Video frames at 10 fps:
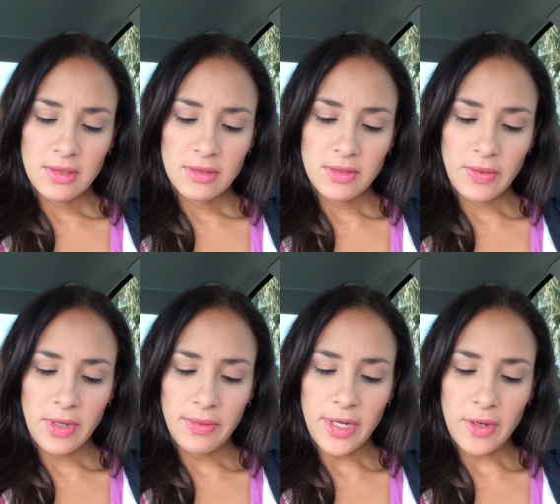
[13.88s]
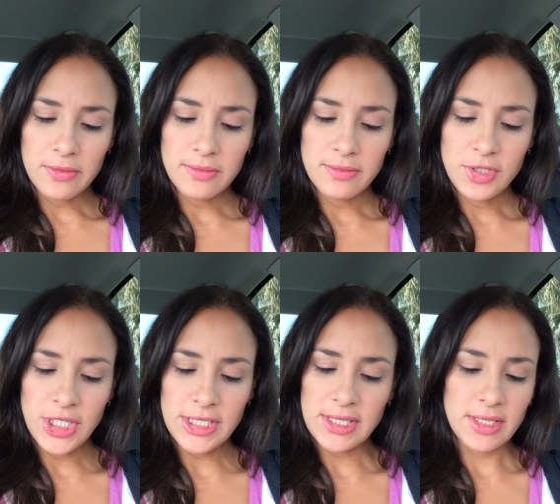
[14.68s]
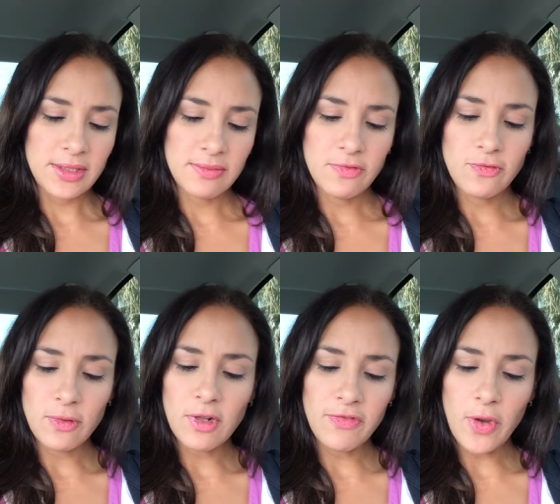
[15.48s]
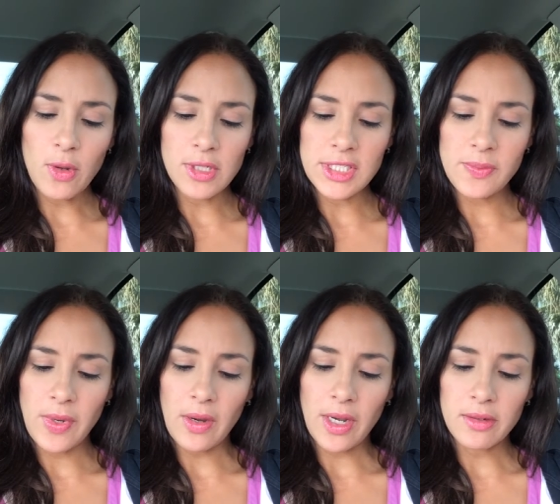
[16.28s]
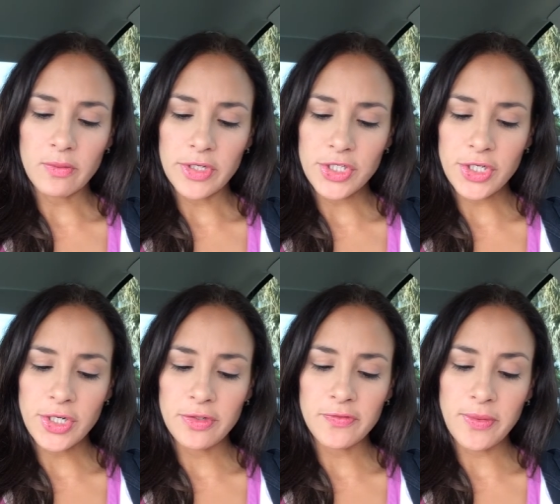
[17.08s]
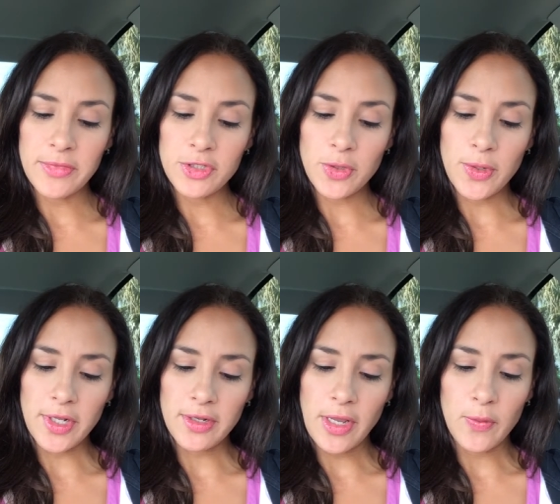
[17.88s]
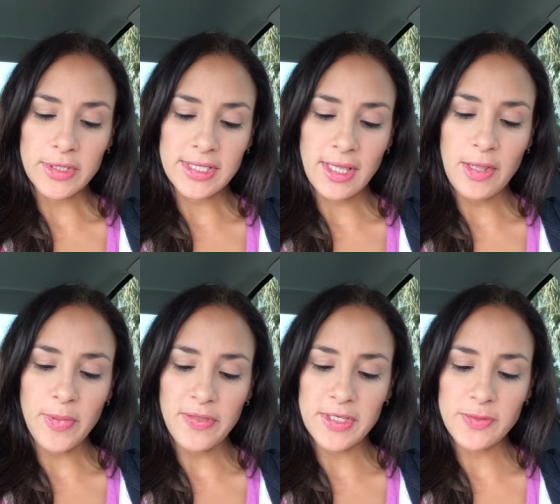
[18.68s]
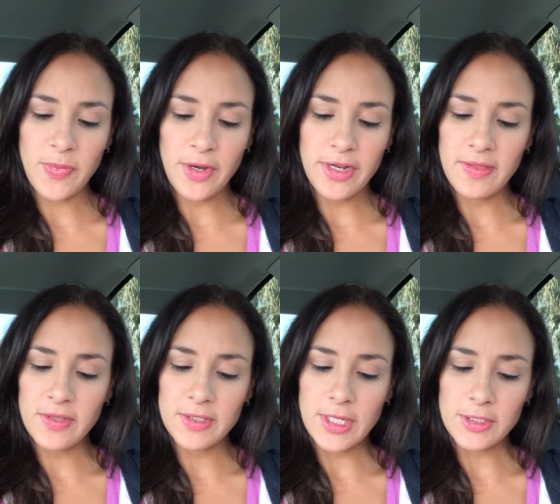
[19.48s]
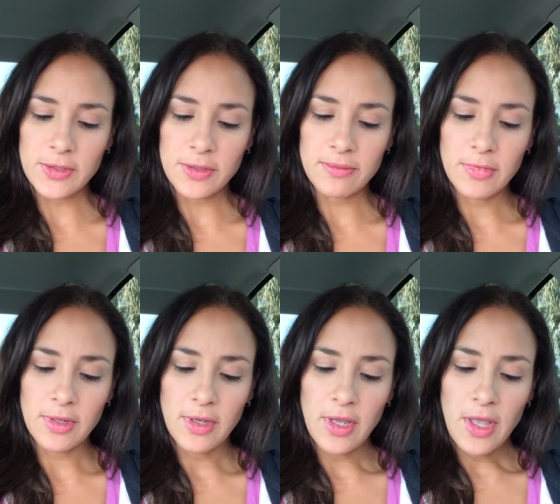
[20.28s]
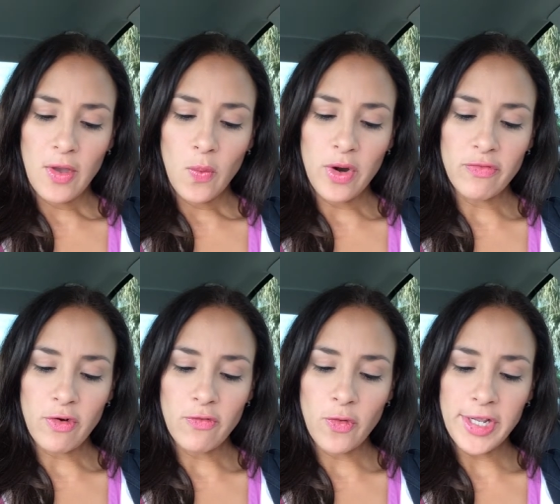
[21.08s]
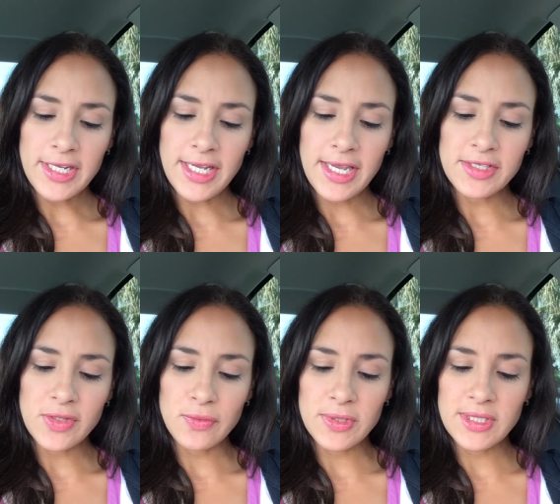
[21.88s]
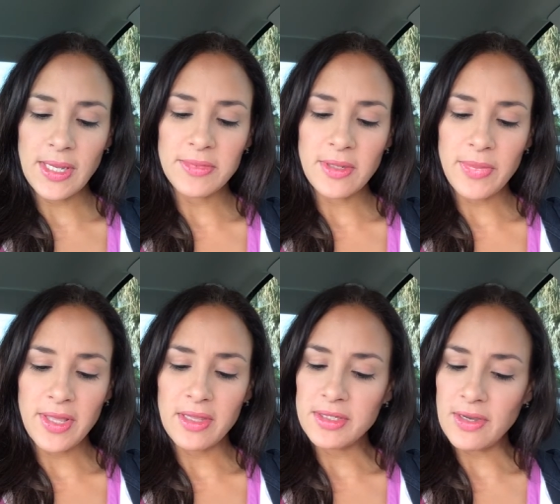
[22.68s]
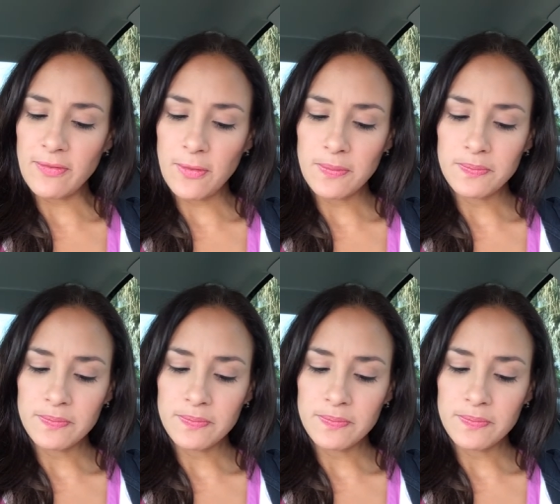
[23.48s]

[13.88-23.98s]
So here we go. Jesus, full of the Holy Spirit, returned from the Jordan and was led by the Spirit in the desert, where for 40 days he was tempted by the devil.